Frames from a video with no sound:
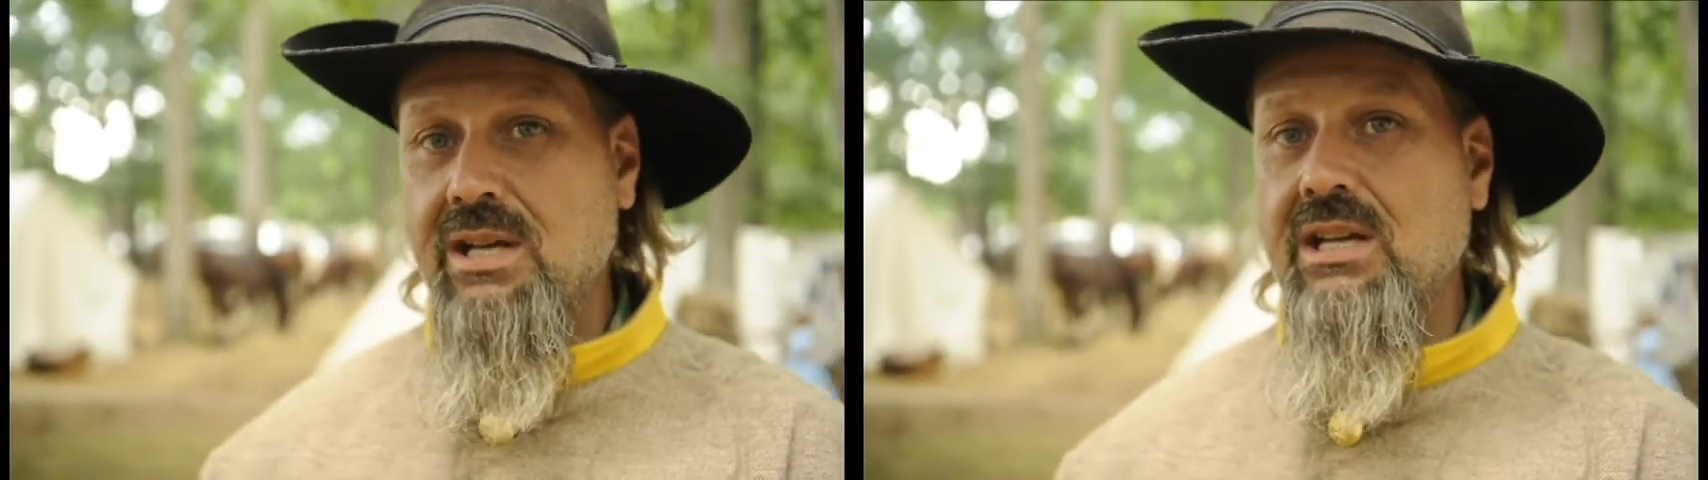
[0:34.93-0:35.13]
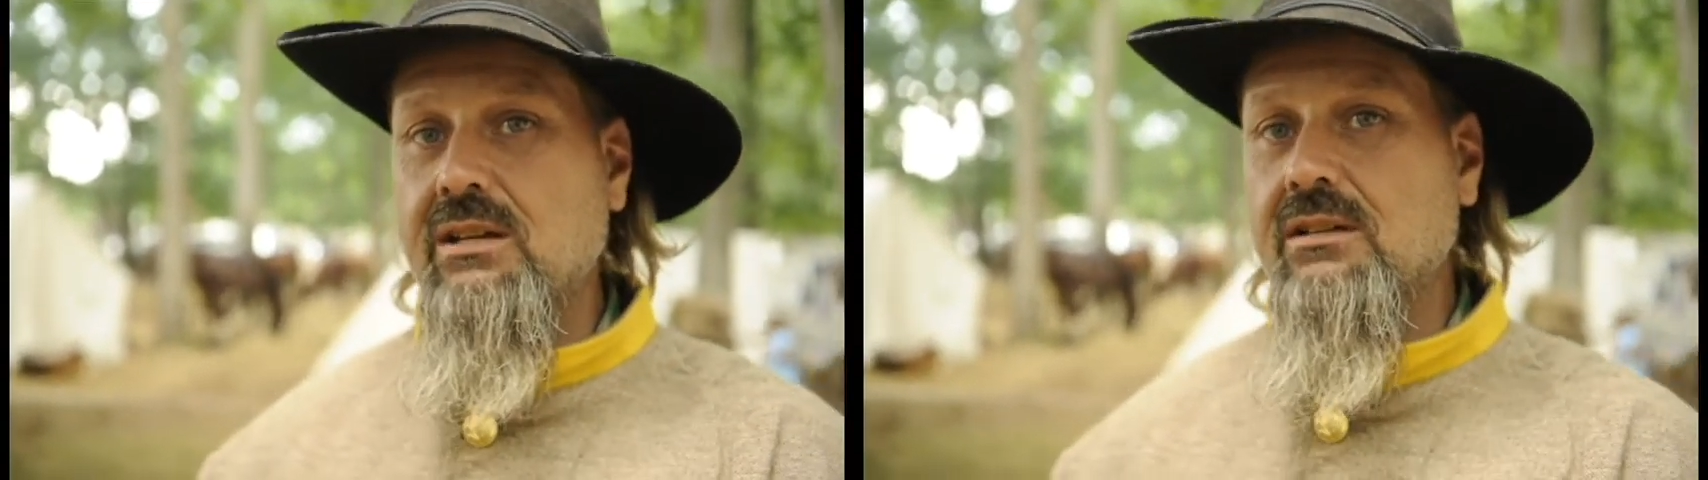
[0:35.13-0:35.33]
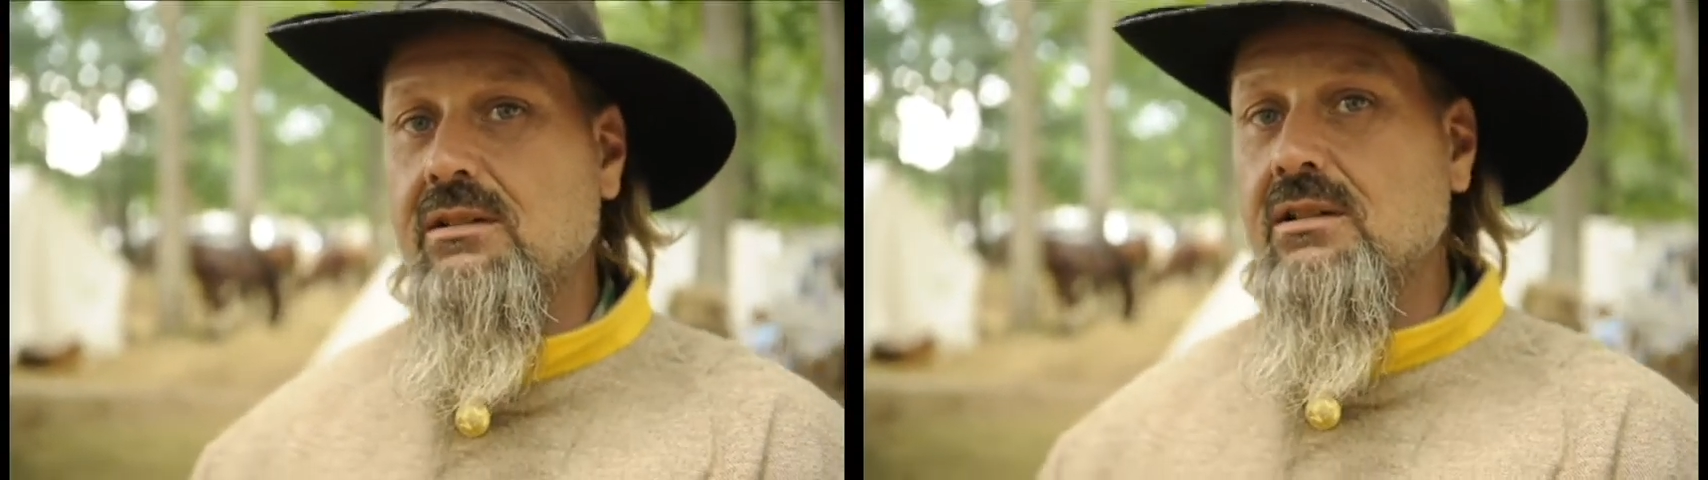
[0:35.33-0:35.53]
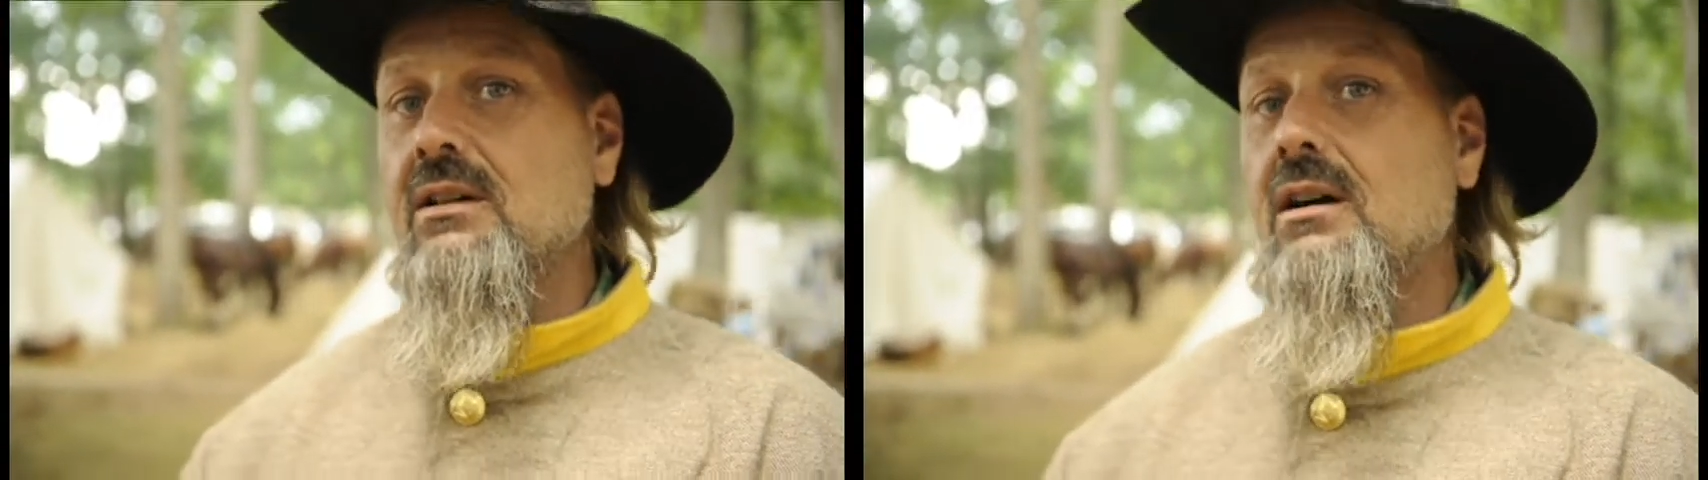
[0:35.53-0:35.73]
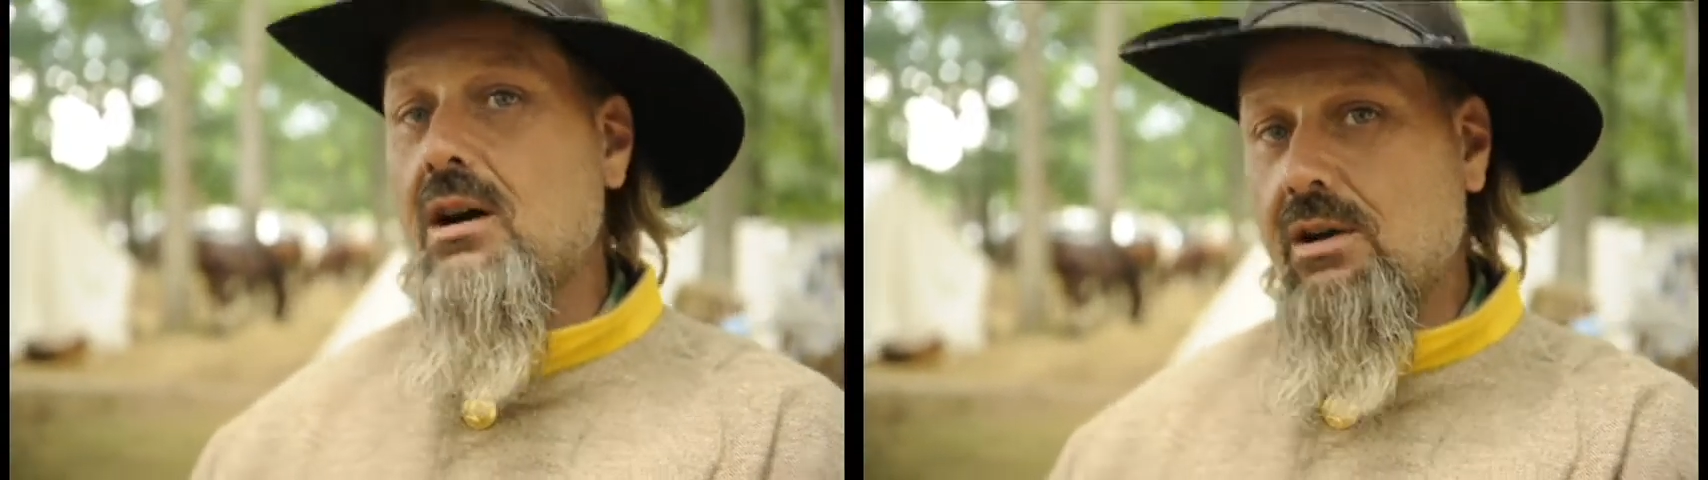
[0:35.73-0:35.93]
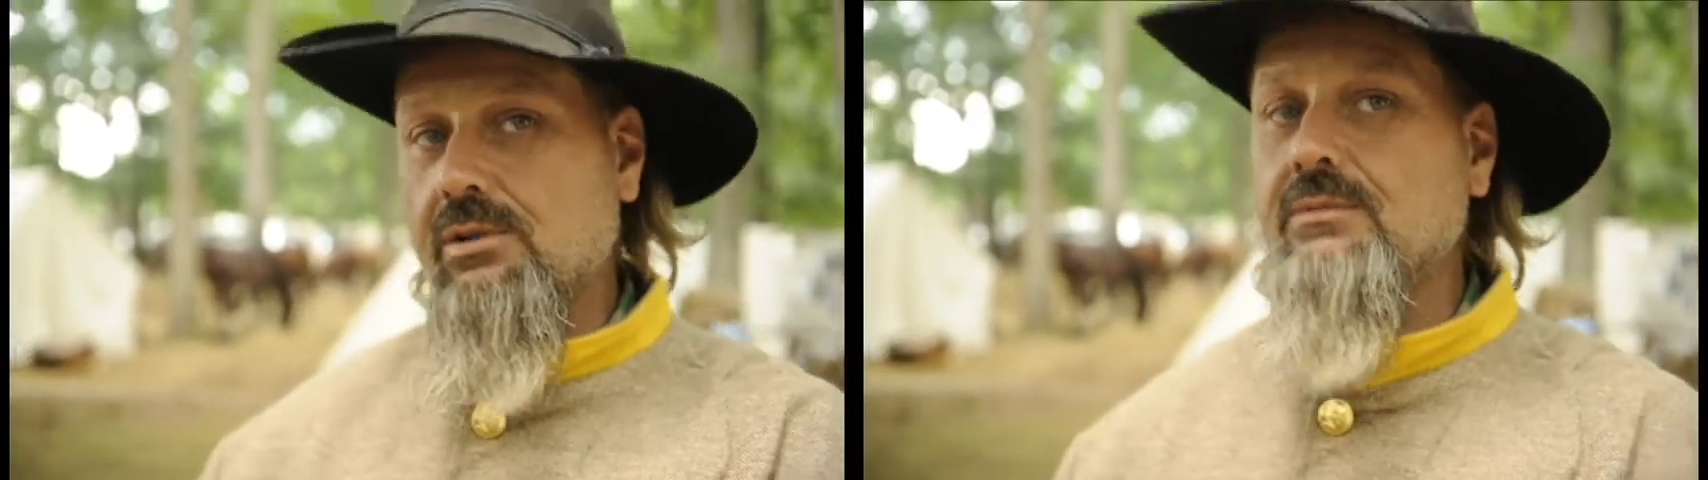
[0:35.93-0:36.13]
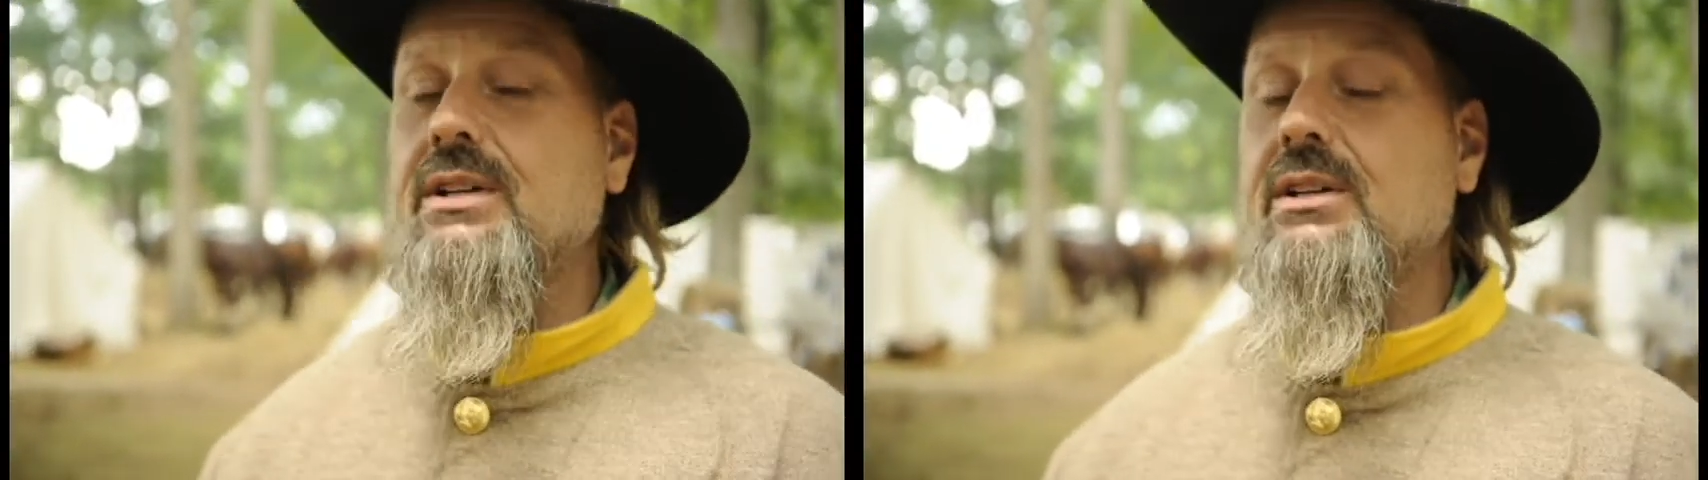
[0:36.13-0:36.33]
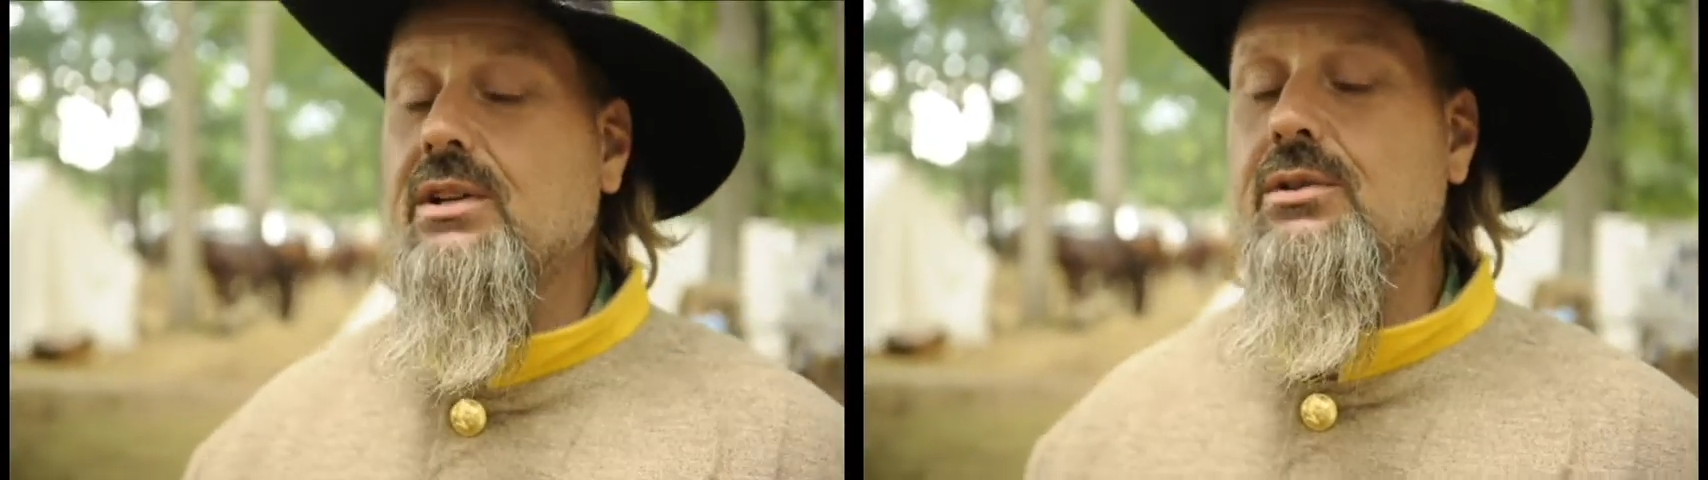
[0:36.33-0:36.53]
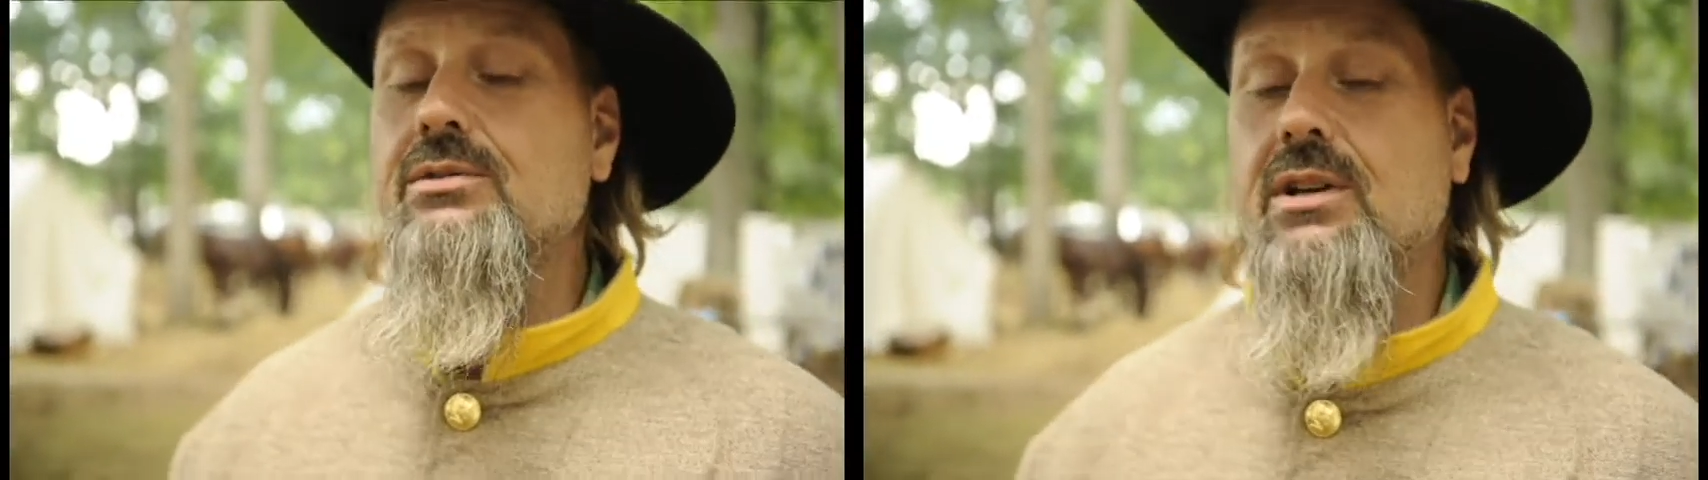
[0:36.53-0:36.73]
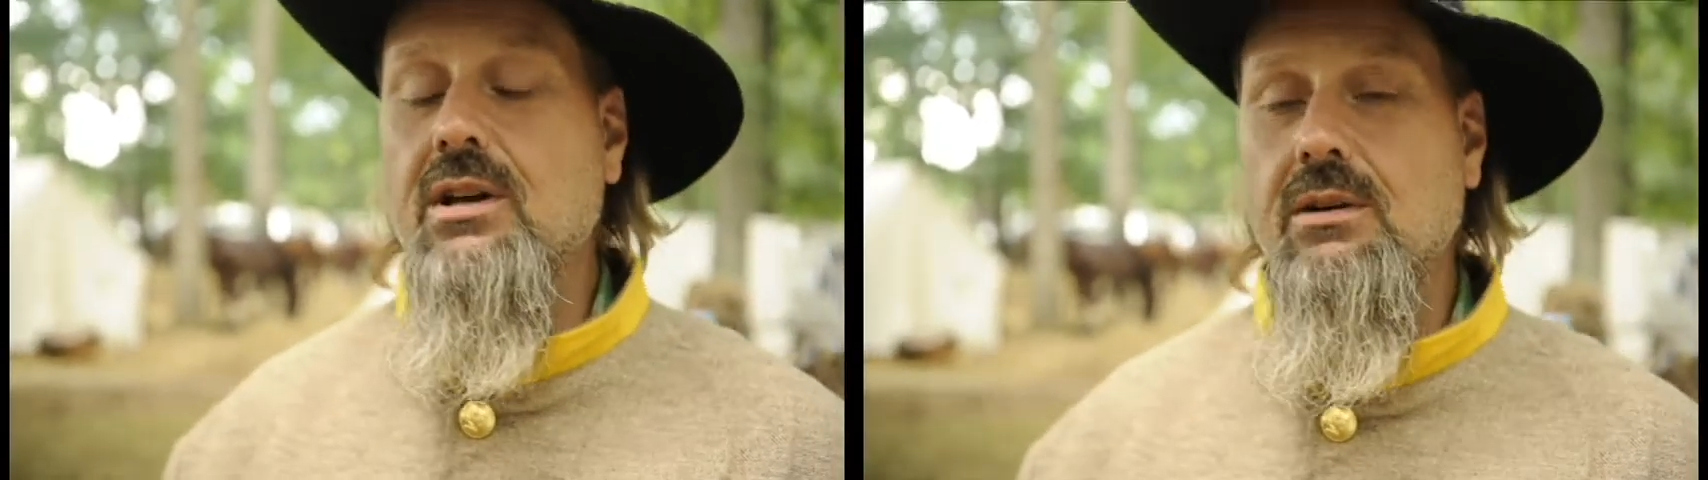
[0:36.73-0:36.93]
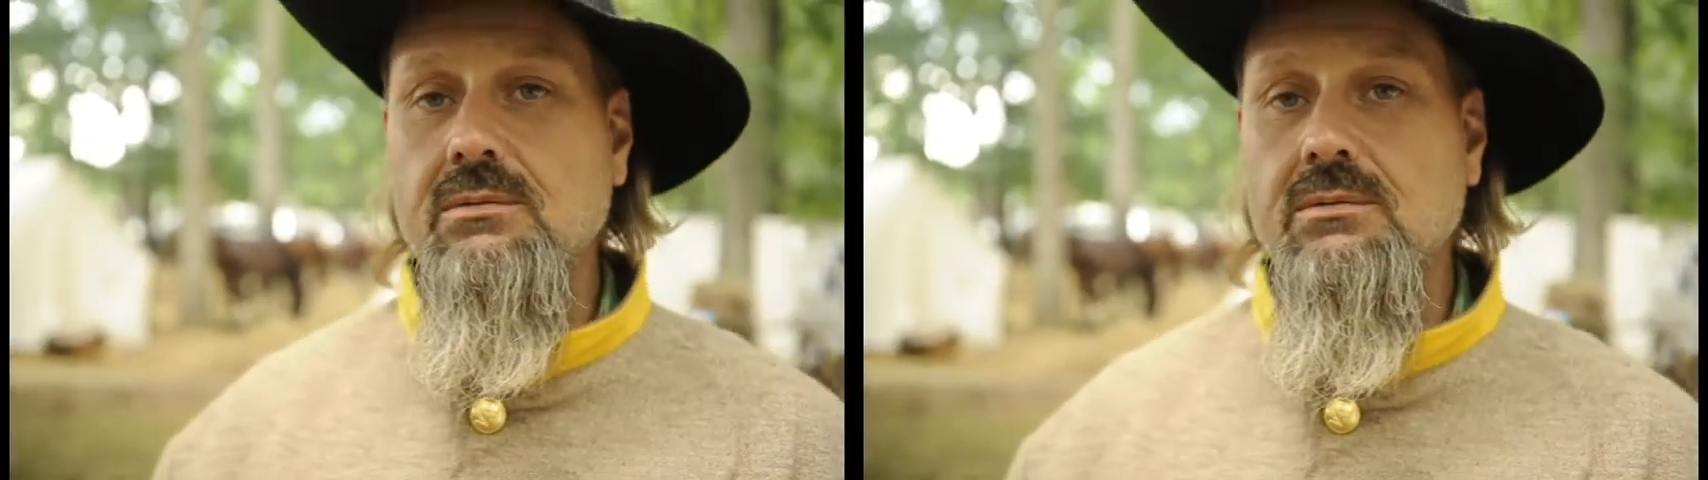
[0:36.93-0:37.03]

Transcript: being 150 years ago.